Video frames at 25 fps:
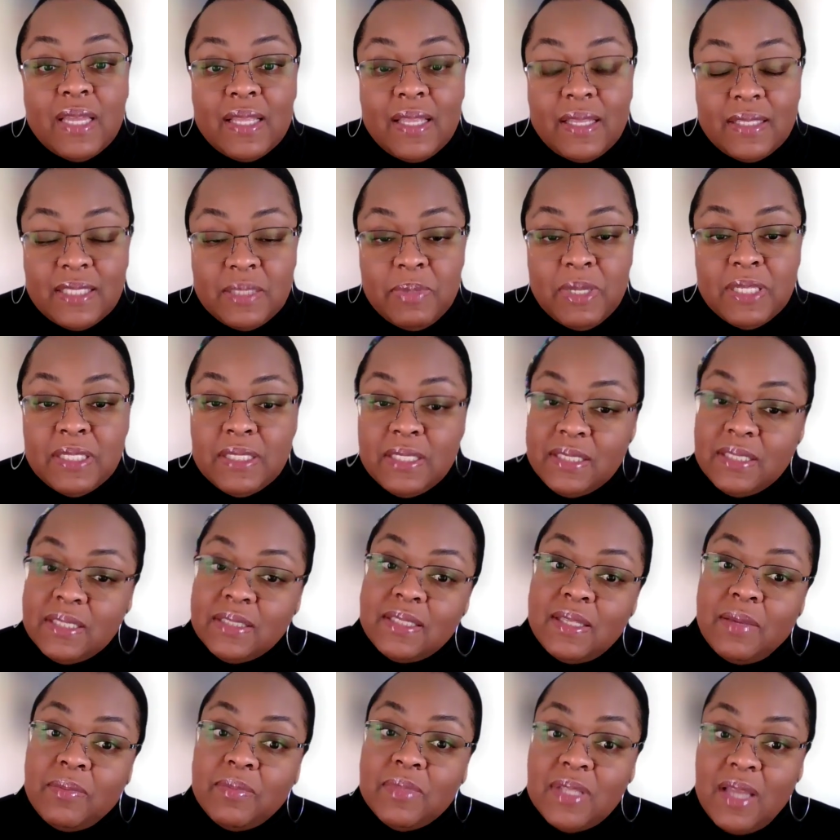especially
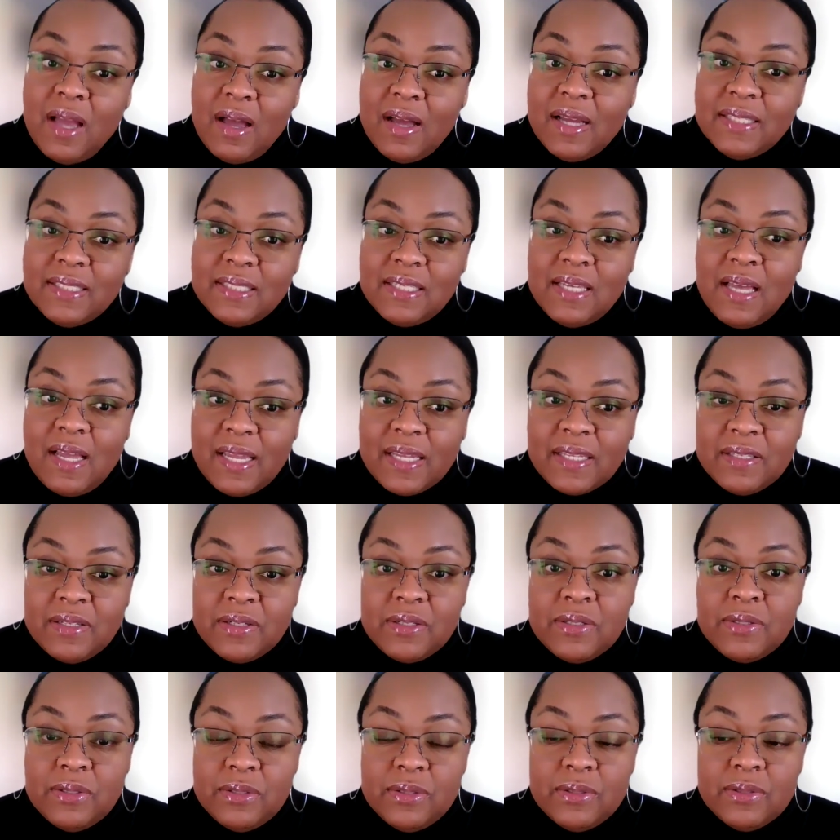some
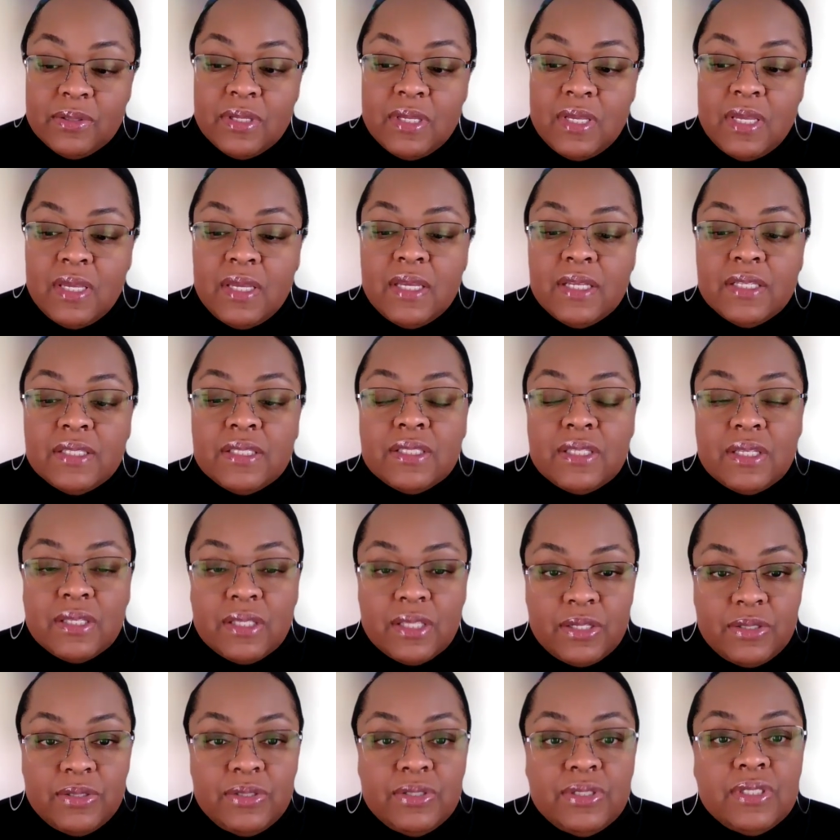non-technical
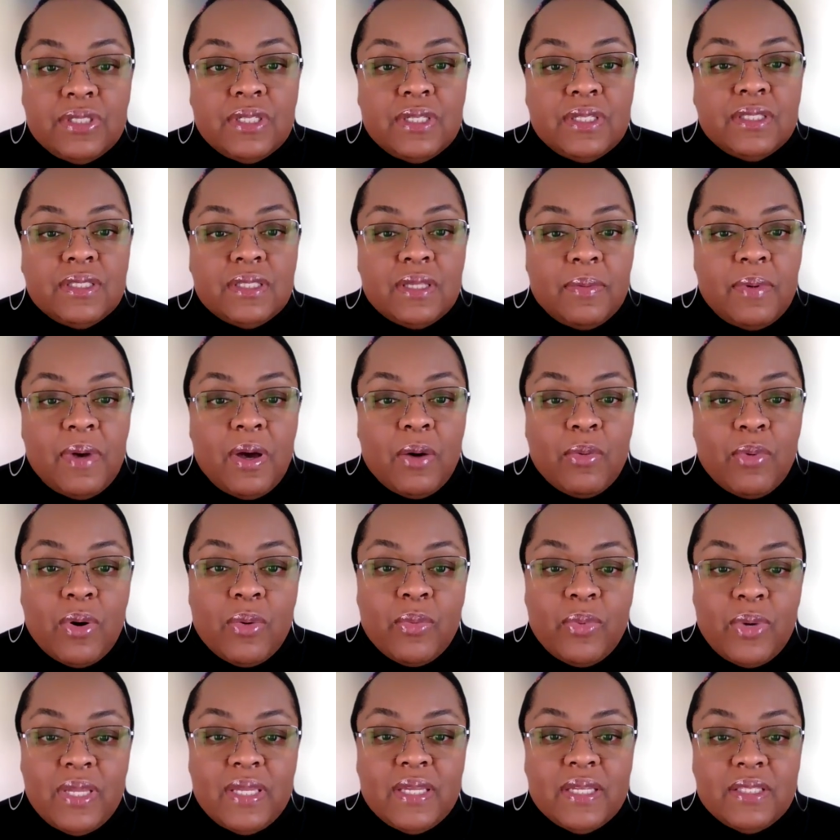solutions about
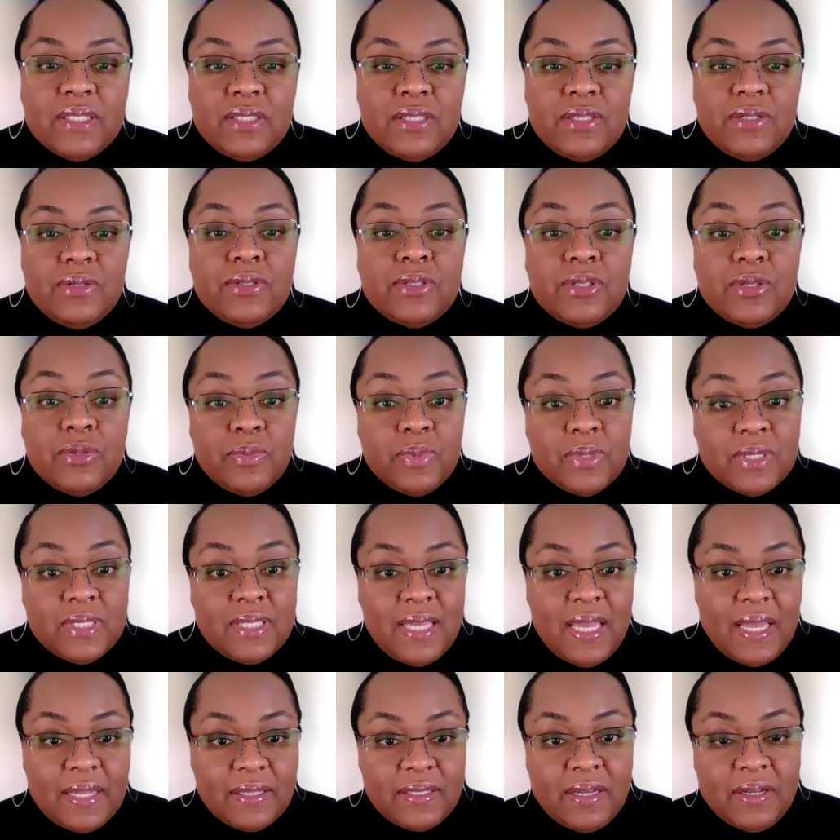what we can do to
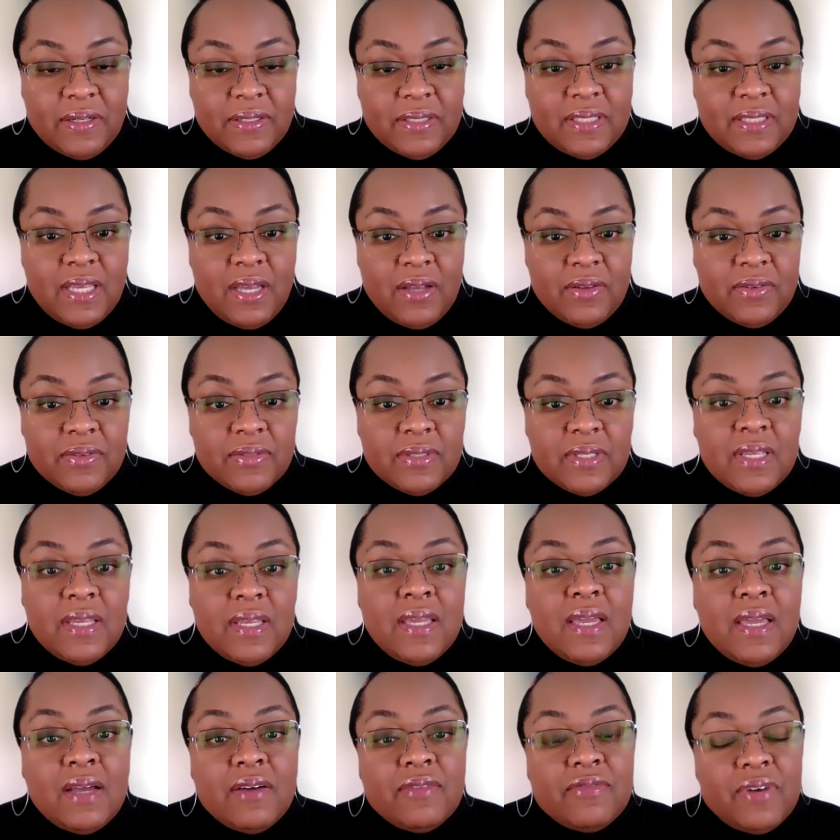protect ourselves
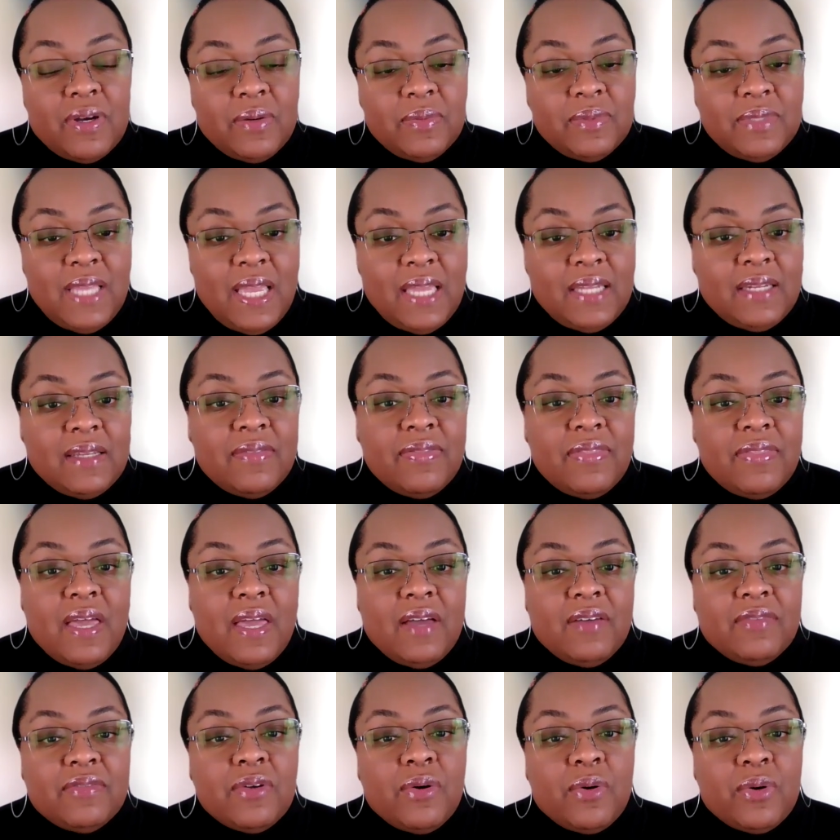from data
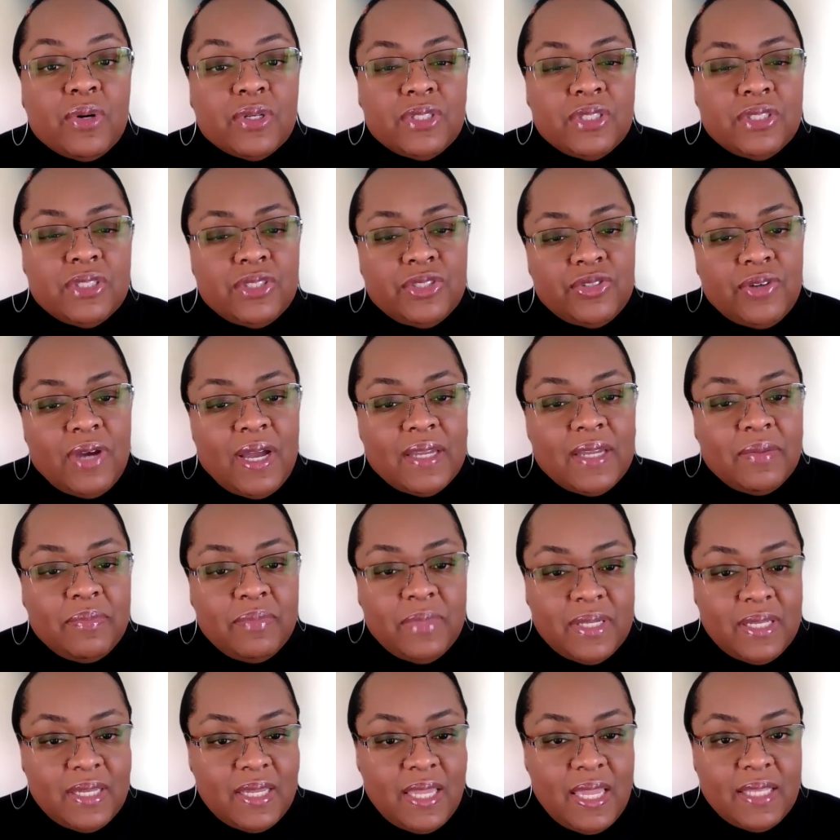theft or to try to
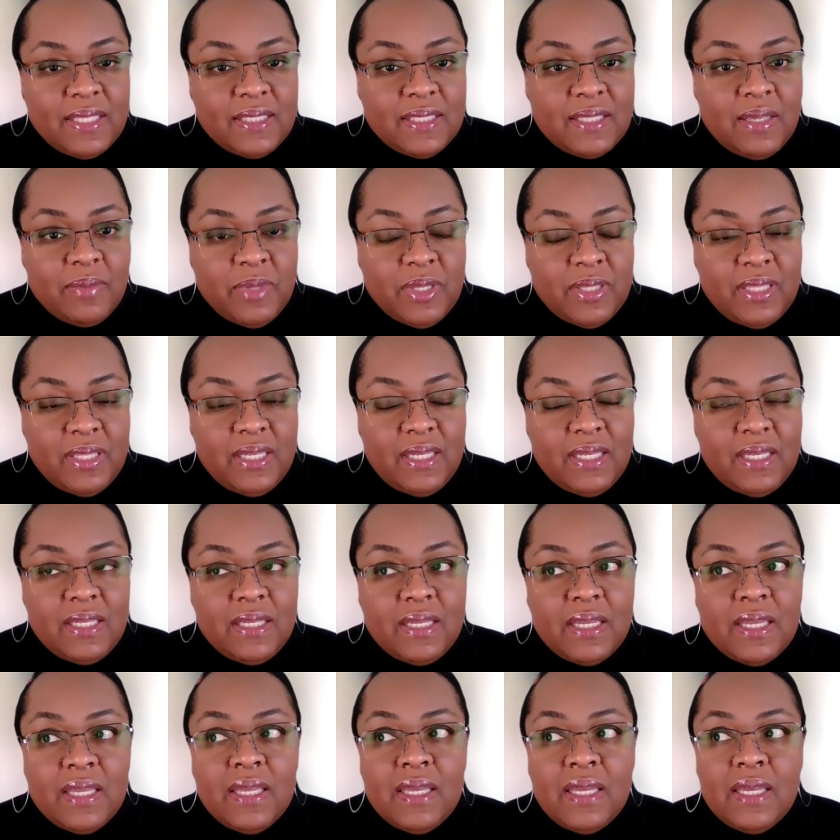mitigate some of
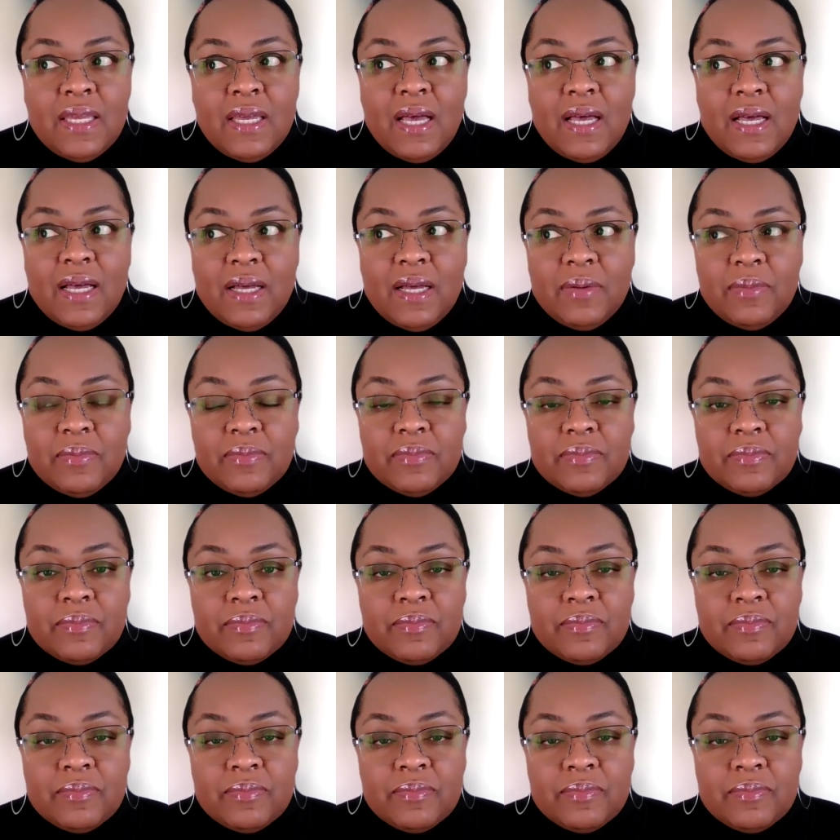the um,